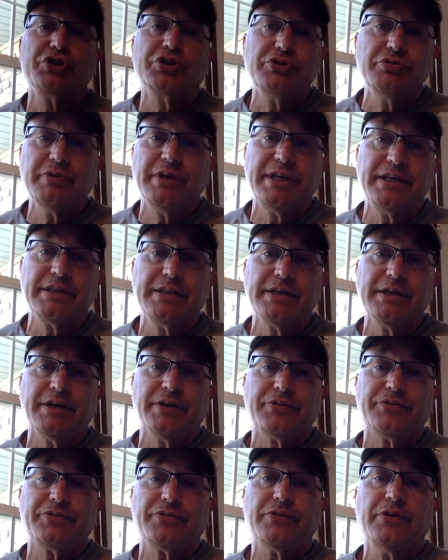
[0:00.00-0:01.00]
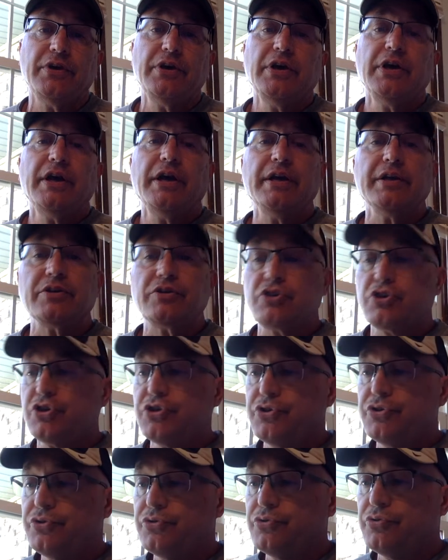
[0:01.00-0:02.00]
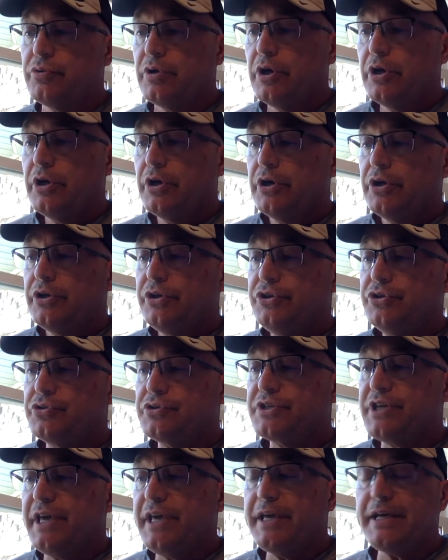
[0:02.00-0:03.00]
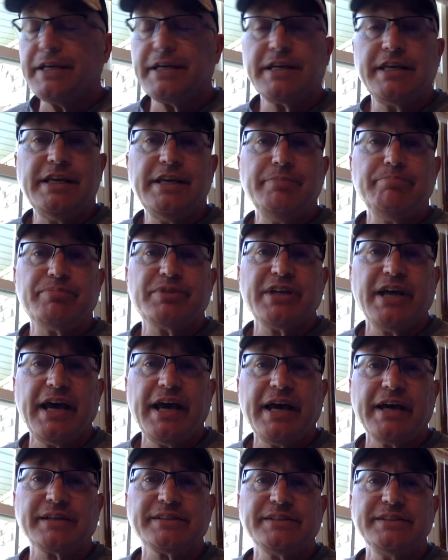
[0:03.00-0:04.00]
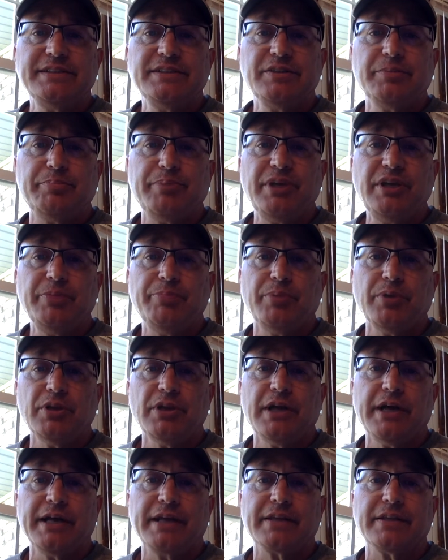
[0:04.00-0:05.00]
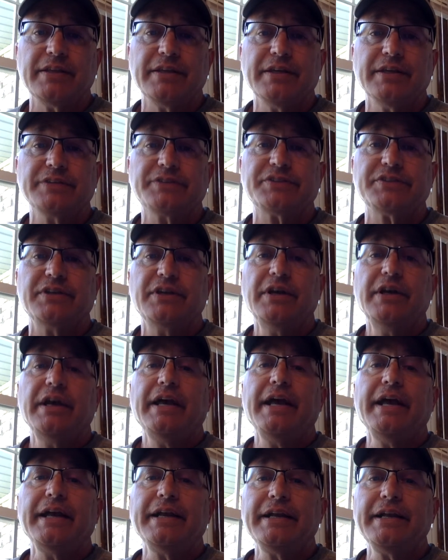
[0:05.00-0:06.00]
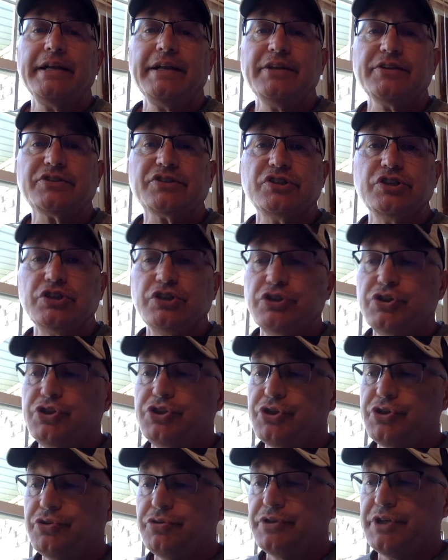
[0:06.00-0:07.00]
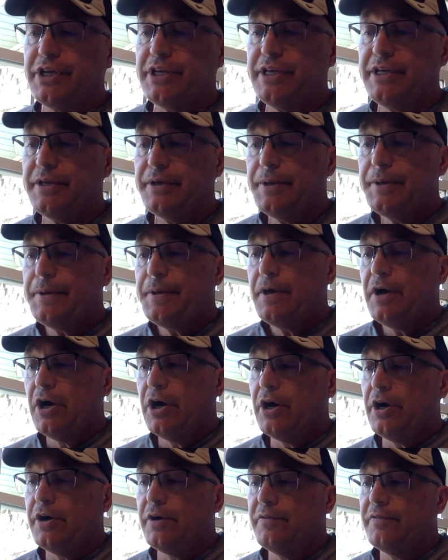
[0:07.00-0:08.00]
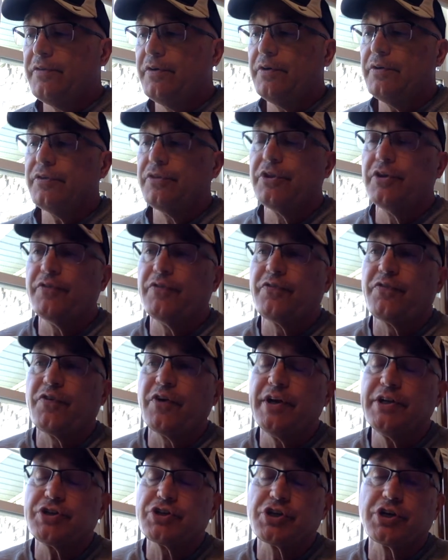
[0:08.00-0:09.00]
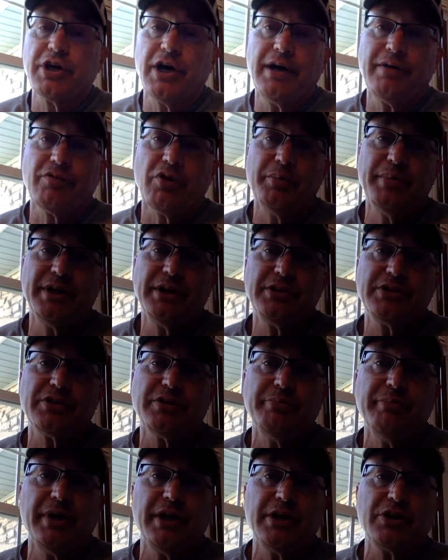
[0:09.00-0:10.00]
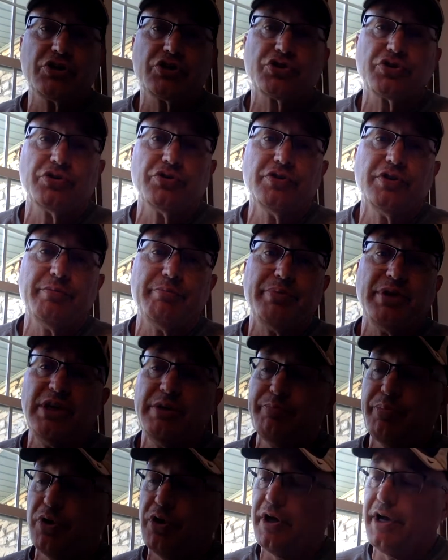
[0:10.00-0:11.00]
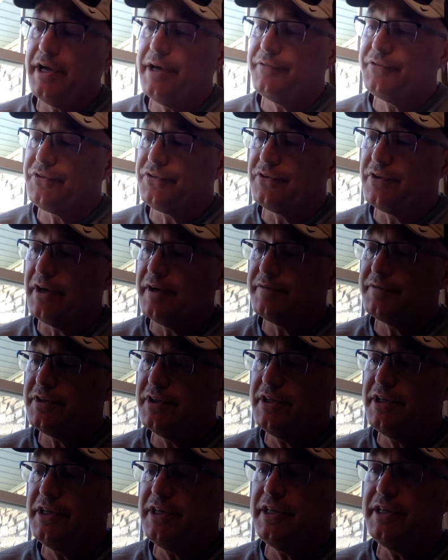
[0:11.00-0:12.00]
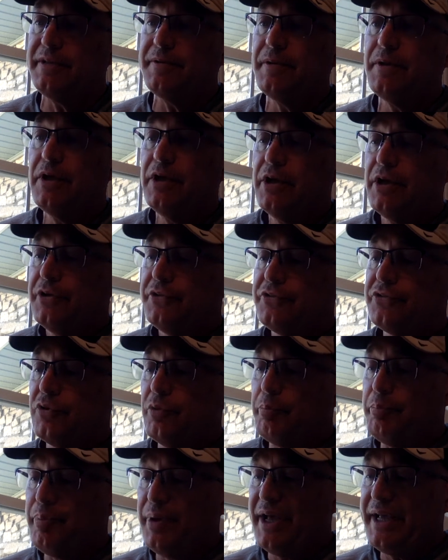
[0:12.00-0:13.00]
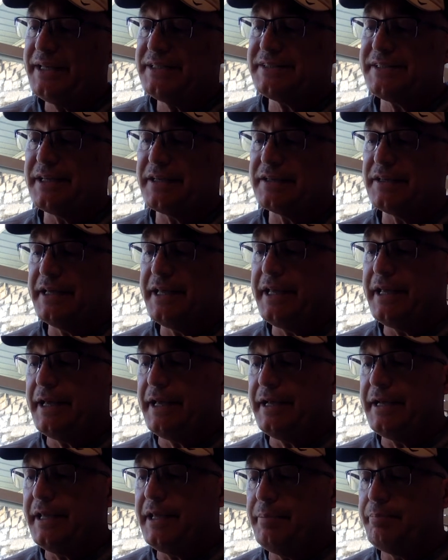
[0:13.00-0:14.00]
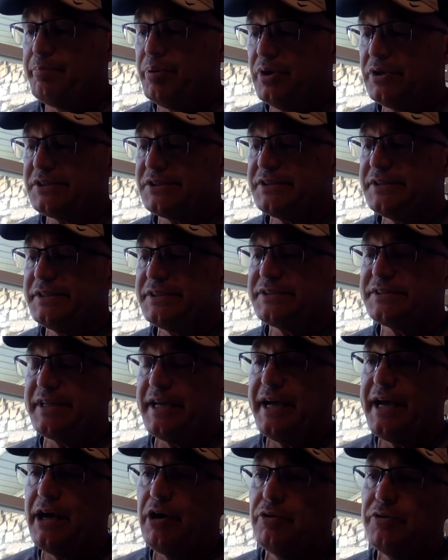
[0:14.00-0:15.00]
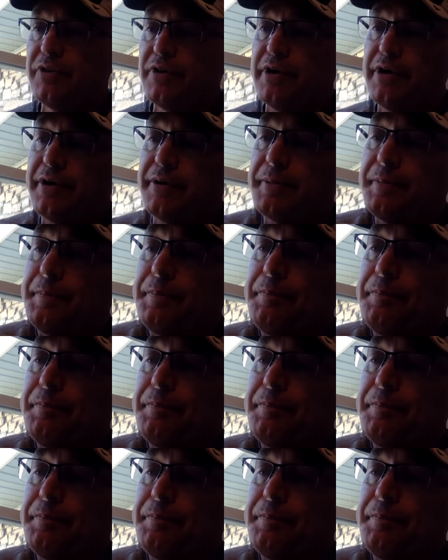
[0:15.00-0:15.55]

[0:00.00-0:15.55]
doing this. And two, you can't keep taxing the people like this. And it is the duty of the French government to make sure that people have stuff to eat. So basically, and he puts this out there